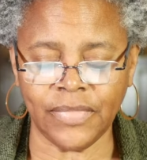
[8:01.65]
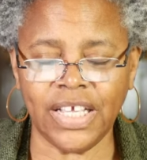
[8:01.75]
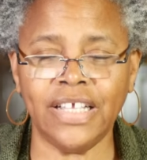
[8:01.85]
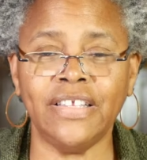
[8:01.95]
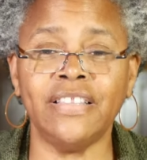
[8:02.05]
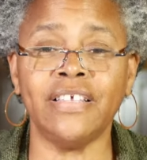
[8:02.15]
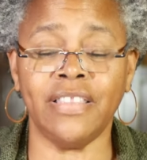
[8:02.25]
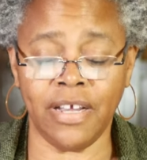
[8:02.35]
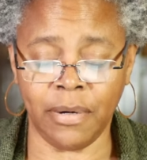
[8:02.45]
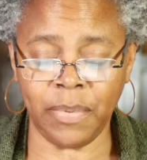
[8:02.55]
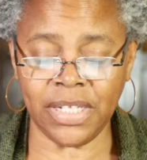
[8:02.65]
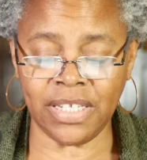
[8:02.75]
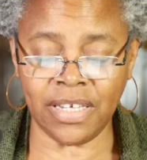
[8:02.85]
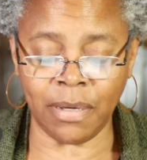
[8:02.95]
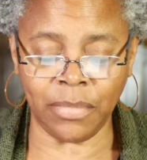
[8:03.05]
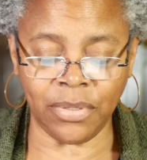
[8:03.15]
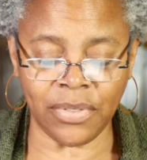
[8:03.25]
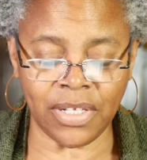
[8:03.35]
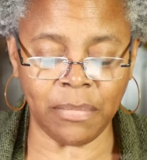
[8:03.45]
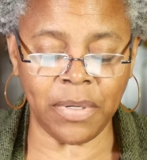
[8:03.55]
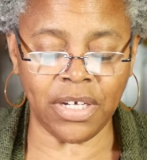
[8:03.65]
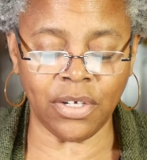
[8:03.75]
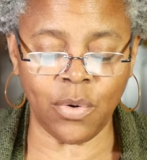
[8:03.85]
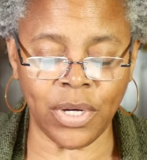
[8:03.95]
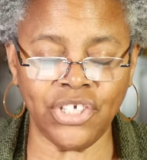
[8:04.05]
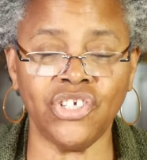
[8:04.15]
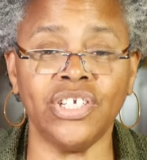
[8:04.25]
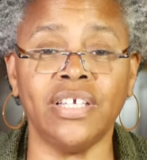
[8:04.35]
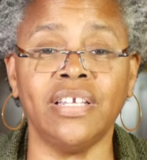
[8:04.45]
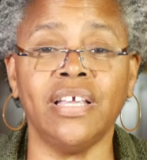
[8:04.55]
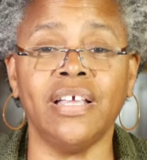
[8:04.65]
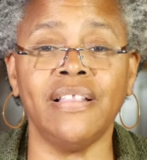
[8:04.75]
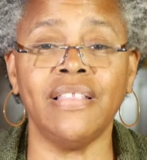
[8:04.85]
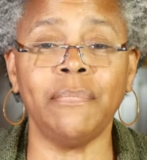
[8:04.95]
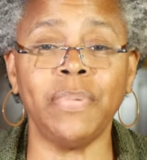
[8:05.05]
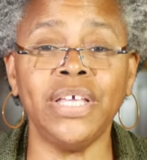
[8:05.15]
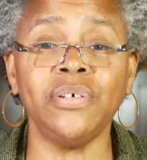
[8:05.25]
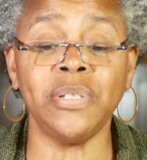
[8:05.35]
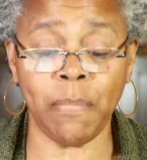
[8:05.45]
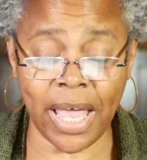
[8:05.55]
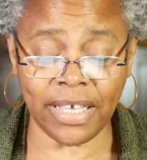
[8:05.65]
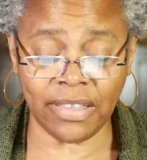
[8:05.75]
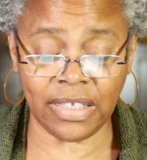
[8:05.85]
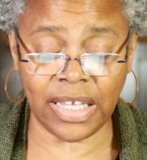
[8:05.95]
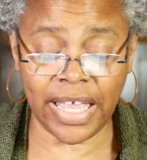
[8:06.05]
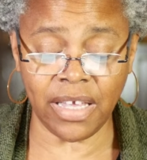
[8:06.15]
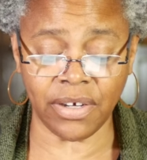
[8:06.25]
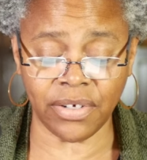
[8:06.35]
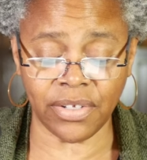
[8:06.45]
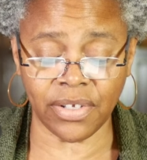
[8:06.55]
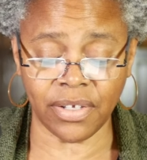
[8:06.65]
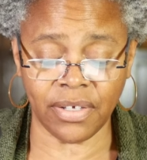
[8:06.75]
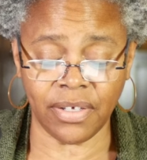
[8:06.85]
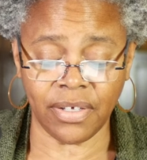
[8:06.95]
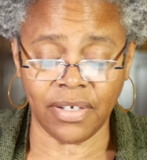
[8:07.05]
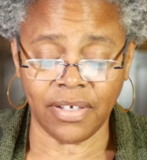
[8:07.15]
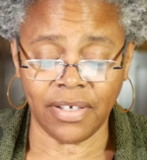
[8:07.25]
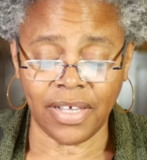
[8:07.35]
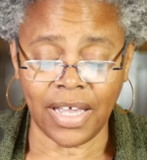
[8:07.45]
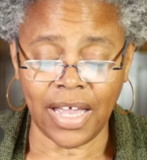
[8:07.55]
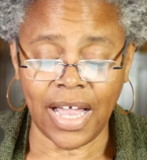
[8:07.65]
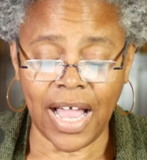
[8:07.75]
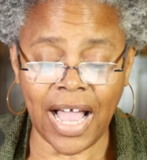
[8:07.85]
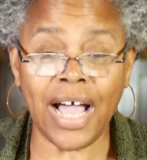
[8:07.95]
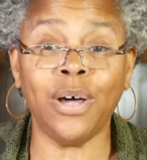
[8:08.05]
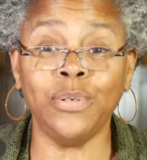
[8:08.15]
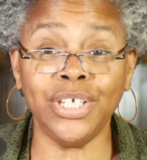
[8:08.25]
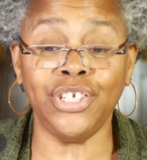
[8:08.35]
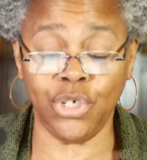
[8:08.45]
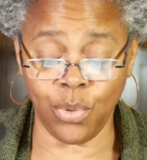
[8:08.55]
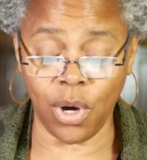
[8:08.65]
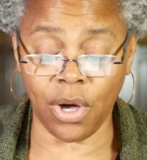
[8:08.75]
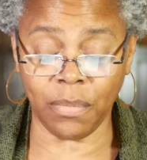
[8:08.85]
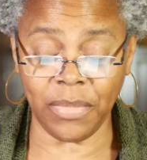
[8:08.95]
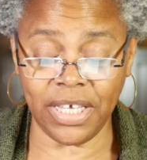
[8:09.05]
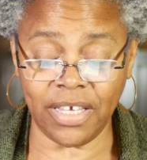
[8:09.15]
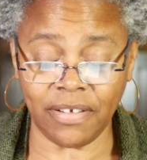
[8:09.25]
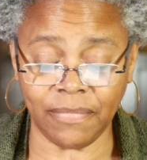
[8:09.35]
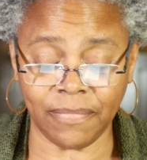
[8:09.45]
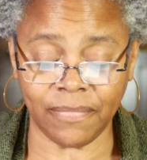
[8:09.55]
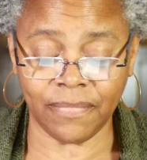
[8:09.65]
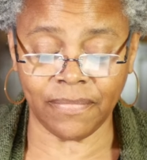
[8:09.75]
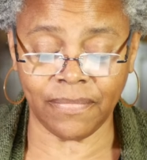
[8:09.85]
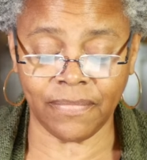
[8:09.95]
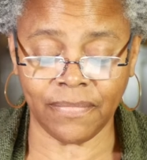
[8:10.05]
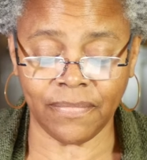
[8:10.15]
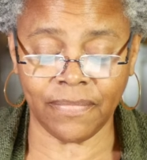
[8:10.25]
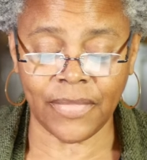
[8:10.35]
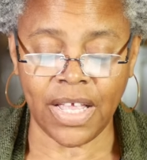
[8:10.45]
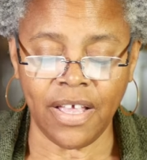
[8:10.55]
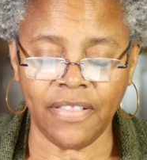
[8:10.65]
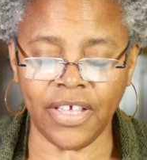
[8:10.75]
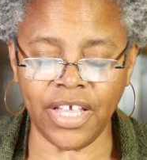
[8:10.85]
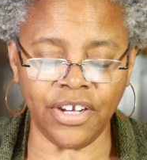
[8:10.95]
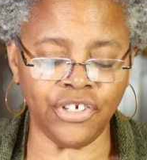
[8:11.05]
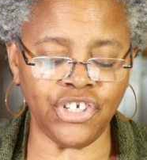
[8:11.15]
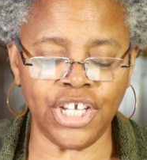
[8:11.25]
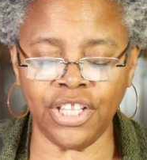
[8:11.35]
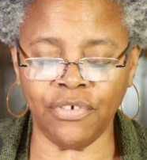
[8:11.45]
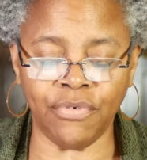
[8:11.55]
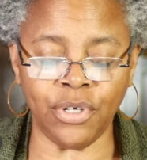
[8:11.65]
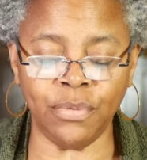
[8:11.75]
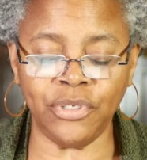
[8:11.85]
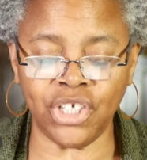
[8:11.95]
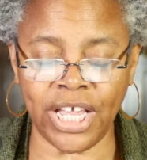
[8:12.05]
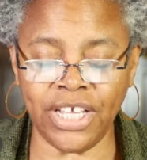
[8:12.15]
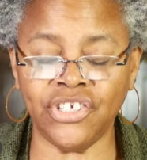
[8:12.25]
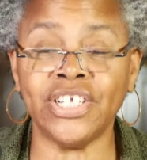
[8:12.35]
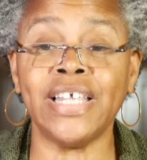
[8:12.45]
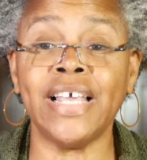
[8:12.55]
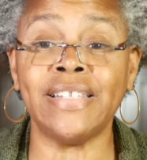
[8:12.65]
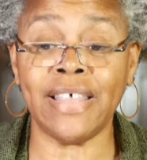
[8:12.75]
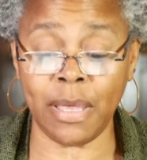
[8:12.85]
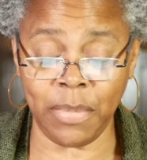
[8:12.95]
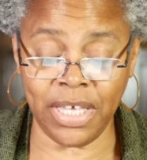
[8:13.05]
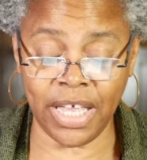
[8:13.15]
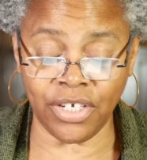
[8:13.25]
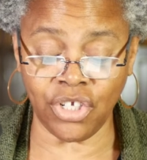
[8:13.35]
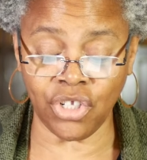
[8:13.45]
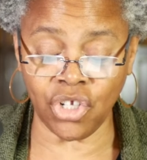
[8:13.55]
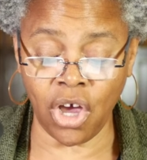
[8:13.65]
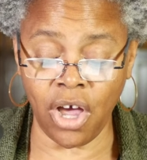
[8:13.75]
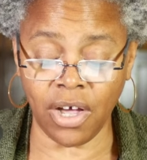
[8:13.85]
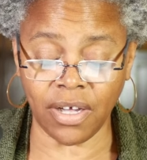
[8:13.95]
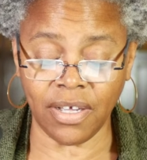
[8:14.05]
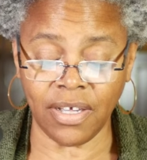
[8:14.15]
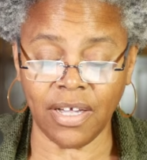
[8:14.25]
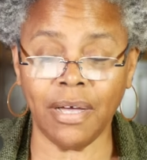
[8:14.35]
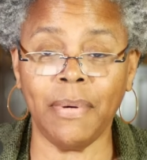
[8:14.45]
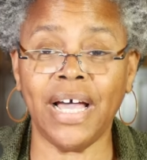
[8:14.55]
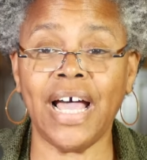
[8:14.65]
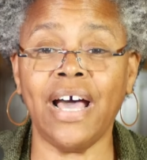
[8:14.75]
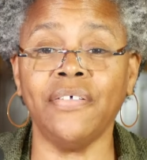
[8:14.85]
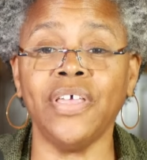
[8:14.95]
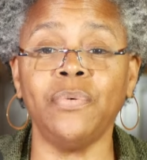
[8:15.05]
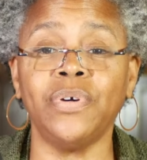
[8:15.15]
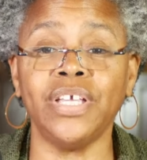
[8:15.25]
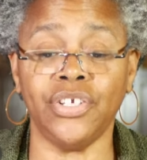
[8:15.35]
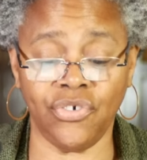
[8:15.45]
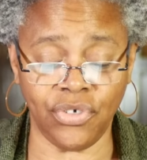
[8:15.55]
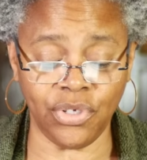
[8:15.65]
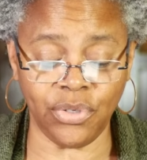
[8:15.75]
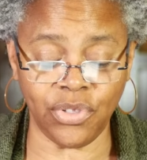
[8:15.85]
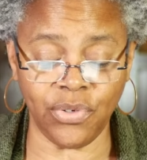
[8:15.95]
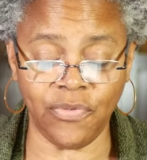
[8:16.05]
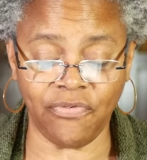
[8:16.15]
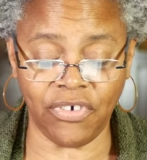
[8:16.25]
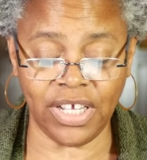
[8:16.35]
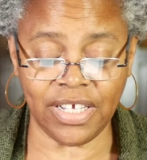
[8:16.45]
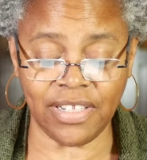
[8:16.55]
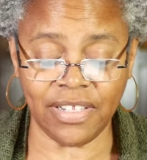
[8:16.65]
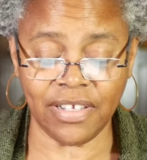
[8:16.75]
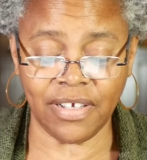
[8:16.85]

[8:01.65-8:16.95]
And then the therapist stumbles upon a question that peels back the layers. How did you all meet? The energy in the room changes as they begin to talk about how they were introduced through friends.